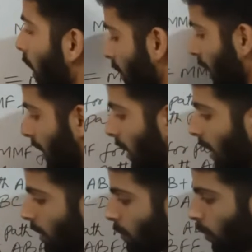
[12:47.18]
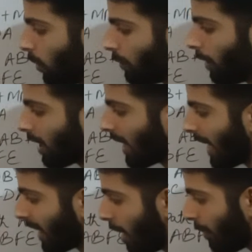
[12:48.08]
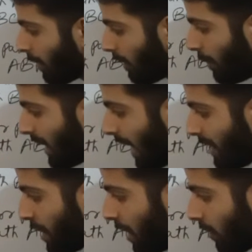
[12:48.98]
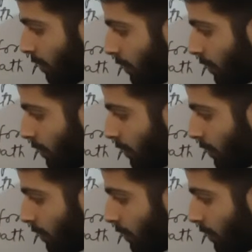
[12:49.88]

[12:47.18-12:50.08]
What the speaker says: only, so for air gap it will be Lg,